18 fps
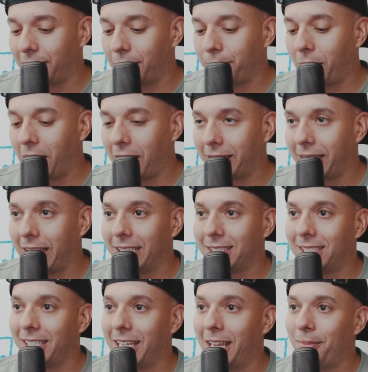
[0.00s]
our
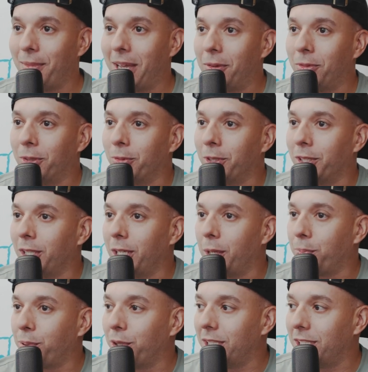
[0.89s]
podcast today, man. We really
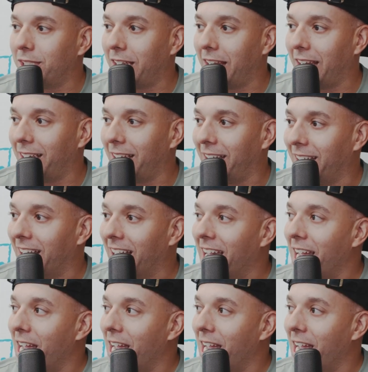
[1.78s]
appreciate it.